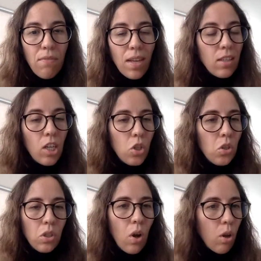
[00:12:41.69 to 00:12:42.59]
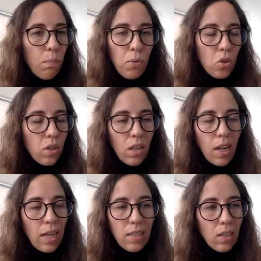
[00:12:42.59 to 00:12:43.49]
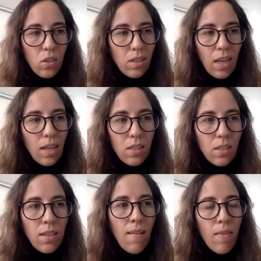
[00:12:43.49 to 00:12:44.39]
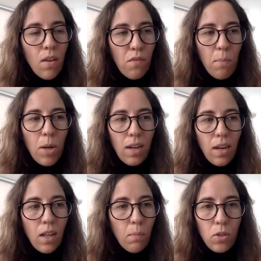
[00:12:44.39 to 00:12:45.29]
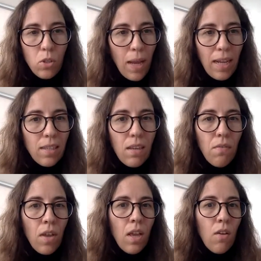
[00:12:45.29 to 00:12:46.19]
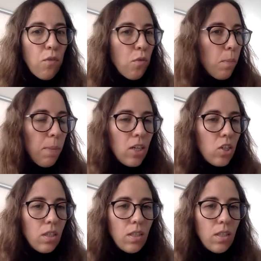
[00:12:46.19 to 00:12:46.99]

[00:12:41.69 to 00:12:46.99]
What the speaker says: They just can't personalize exercises from a clinical perspective for patients.